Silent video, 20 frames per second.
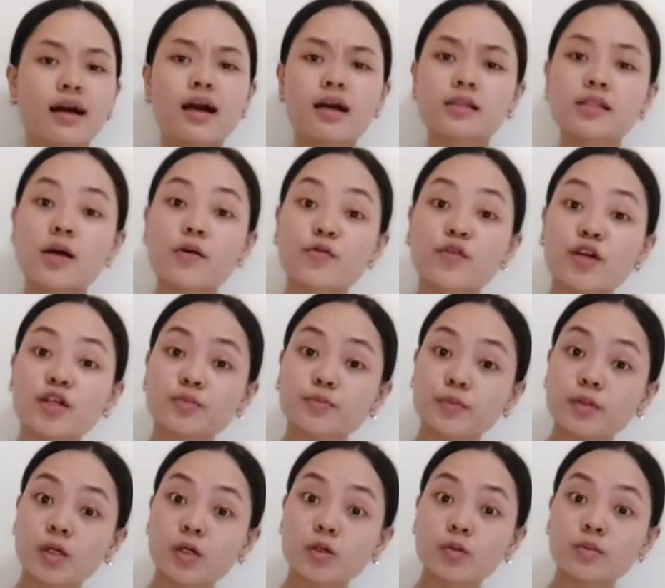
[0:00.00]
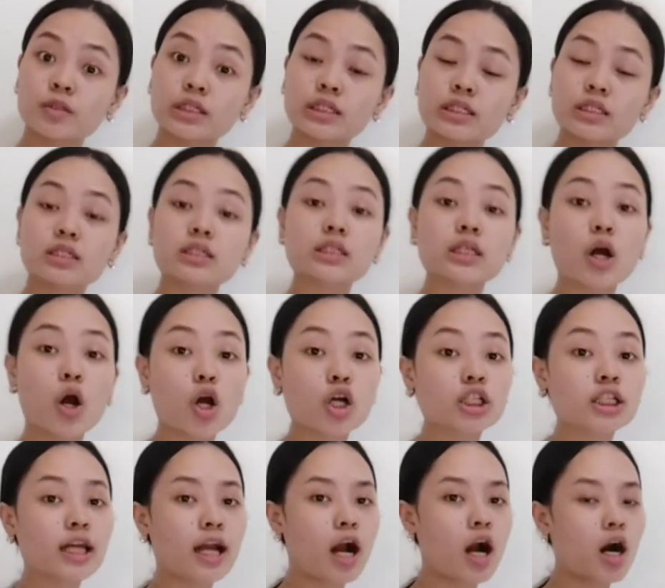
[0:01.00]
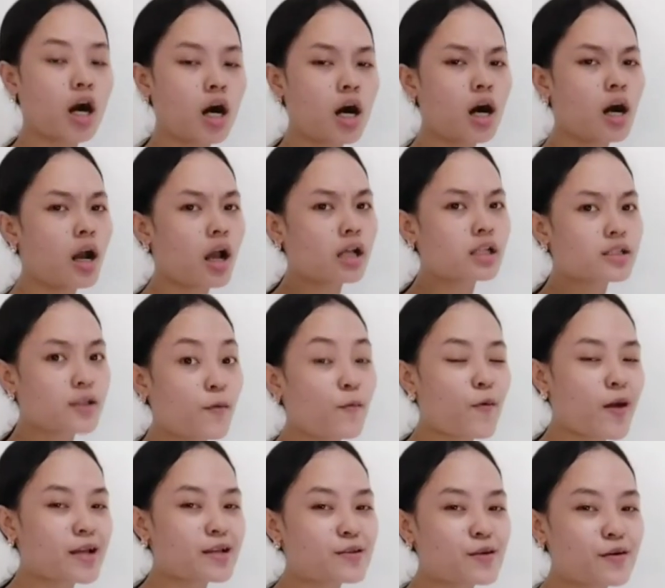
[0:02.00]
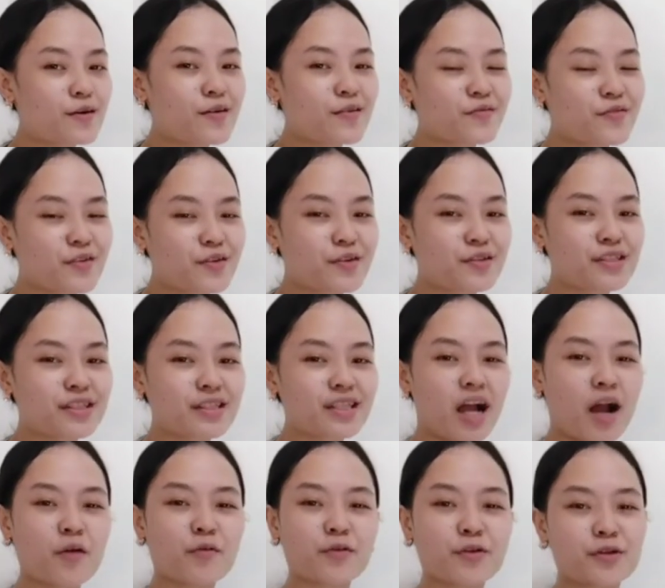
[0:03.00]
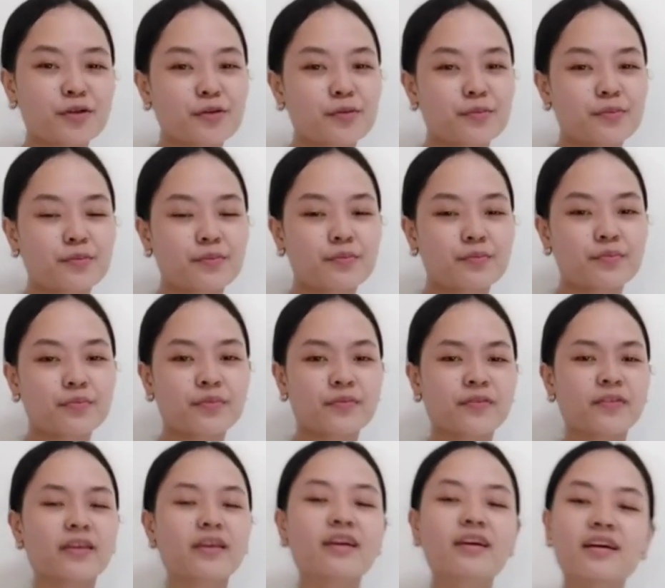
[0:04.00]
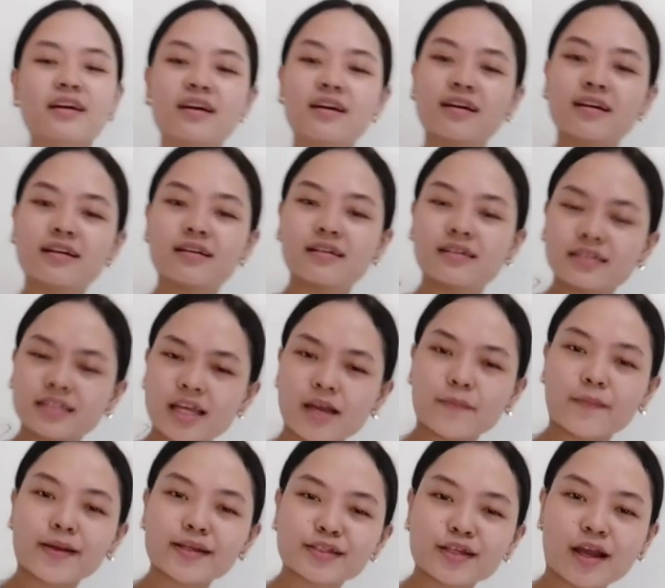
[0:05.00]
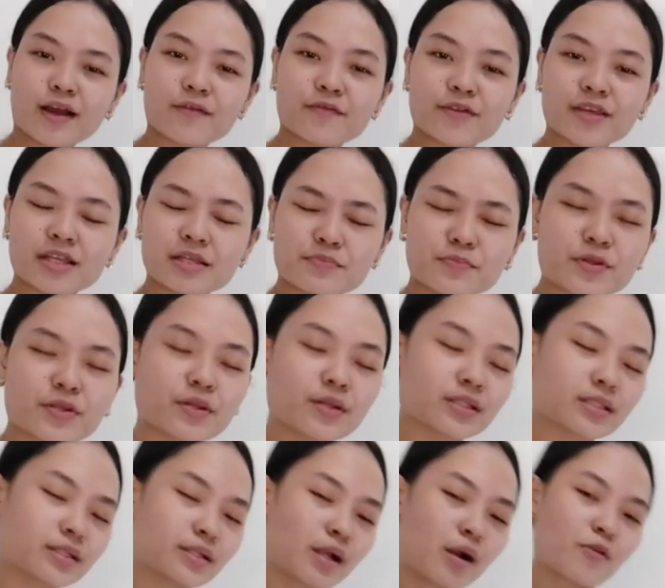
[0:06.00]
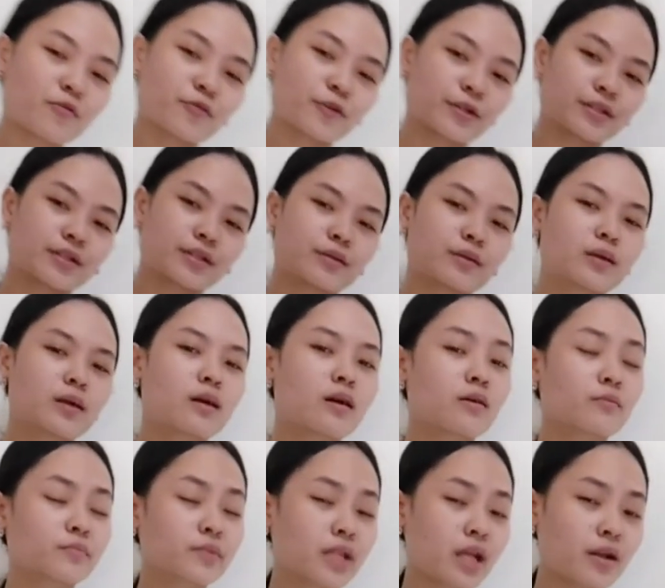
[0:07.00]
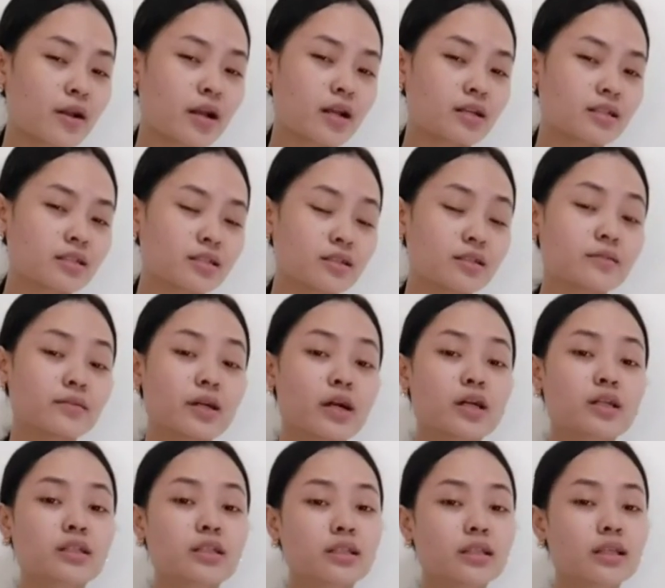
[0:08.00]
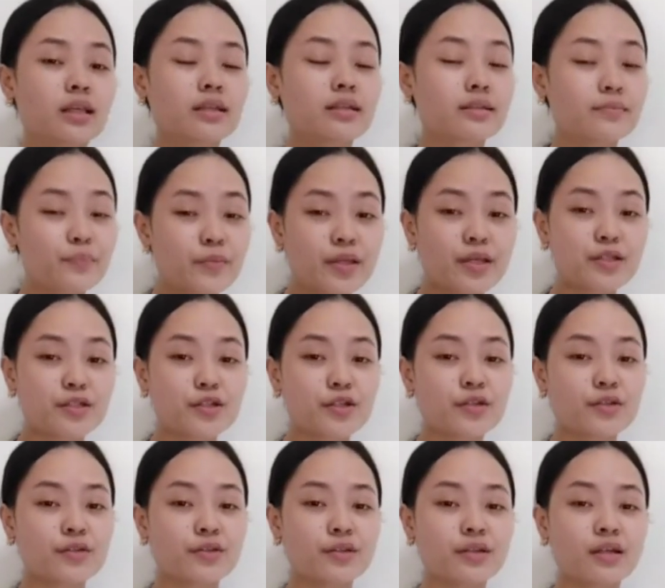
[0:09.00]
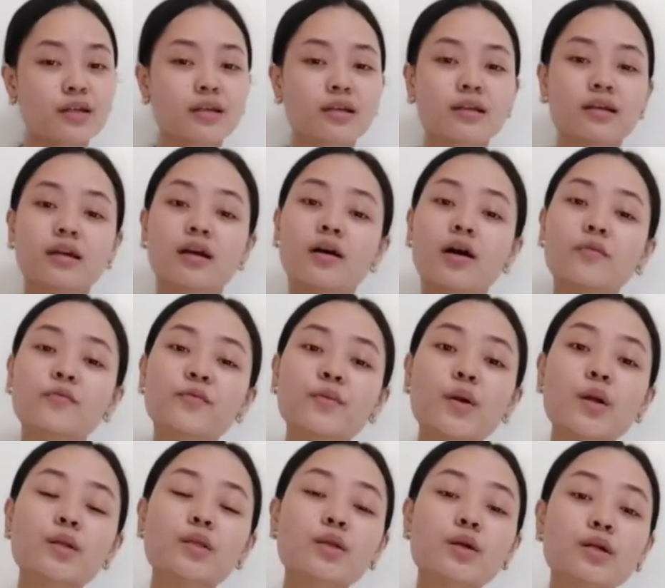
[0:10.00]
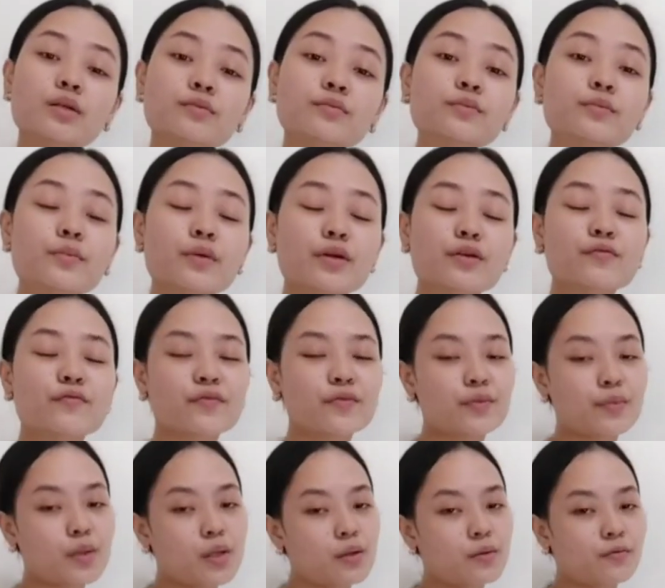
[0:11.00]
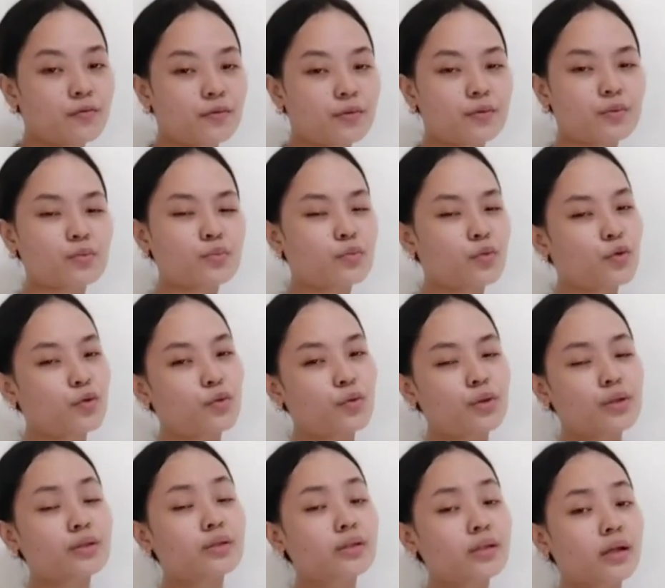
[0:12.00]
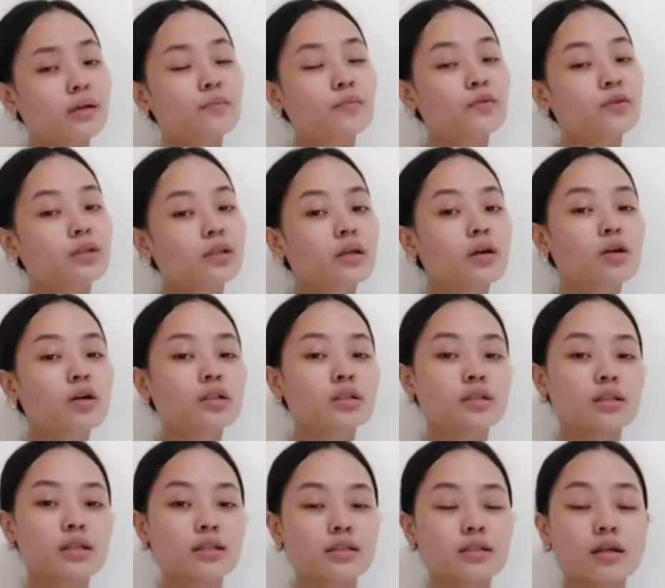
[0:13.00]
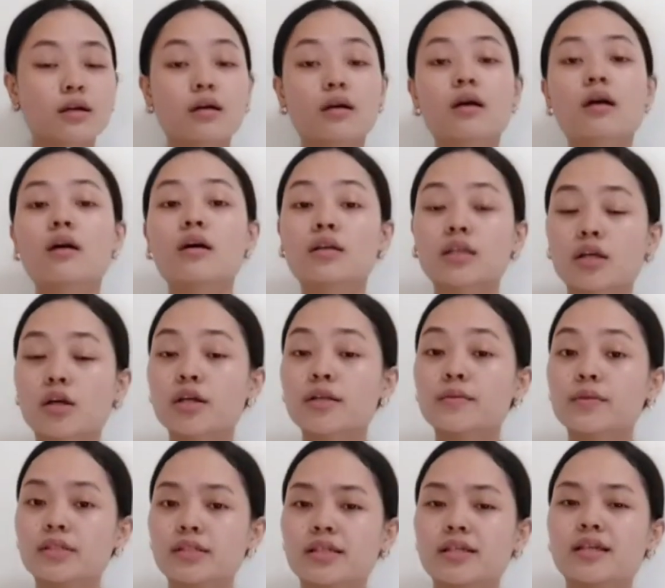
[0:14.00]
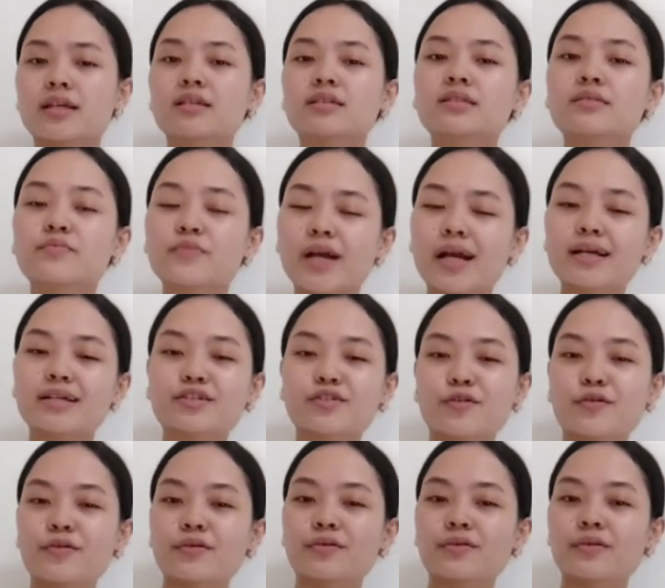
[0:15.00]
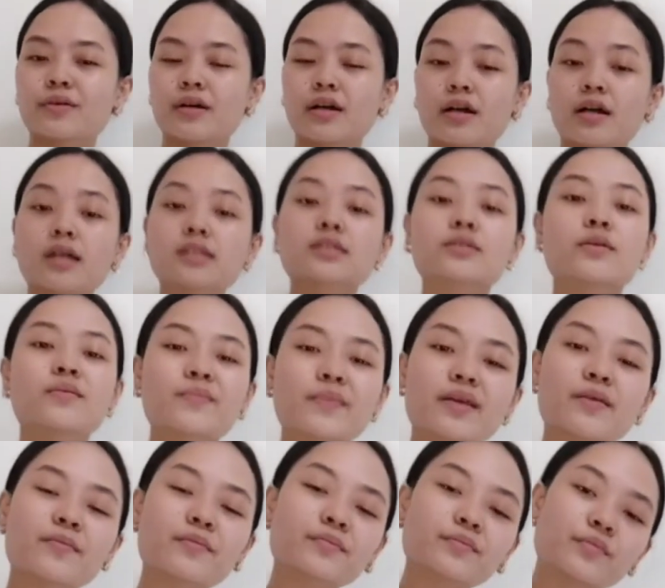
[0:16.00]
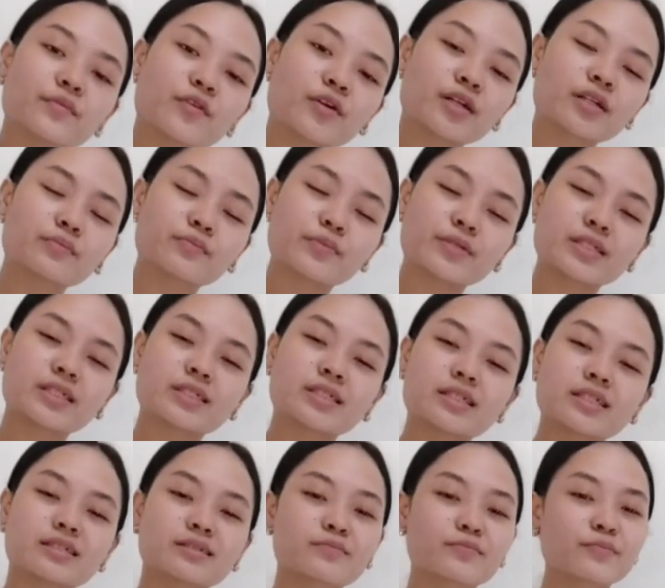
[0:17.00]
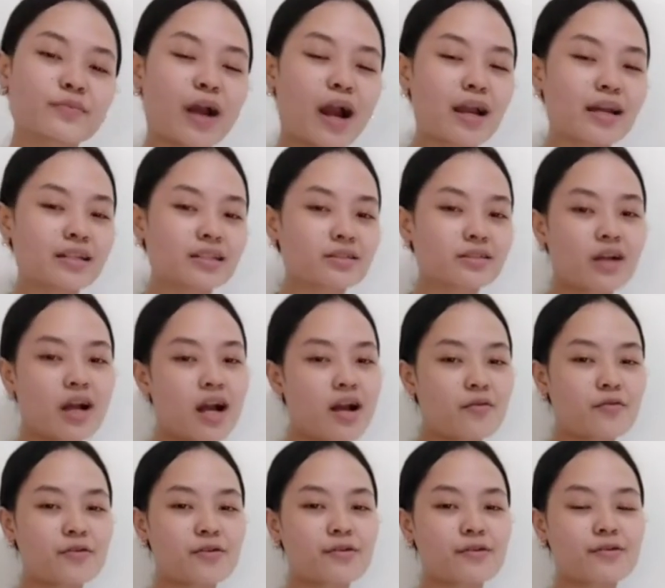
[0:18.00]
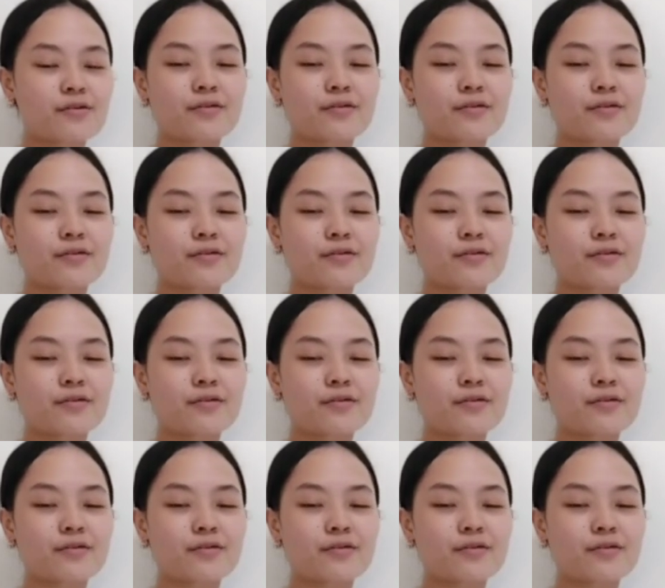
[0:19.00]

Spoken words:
a rock dome in Antarctica is named after the tower. Despite having been discovered by the French Antarctic expedition, a particularly hefty rock dome in the Seven Continents Geology Archipelago is named for Italy's Price Tower.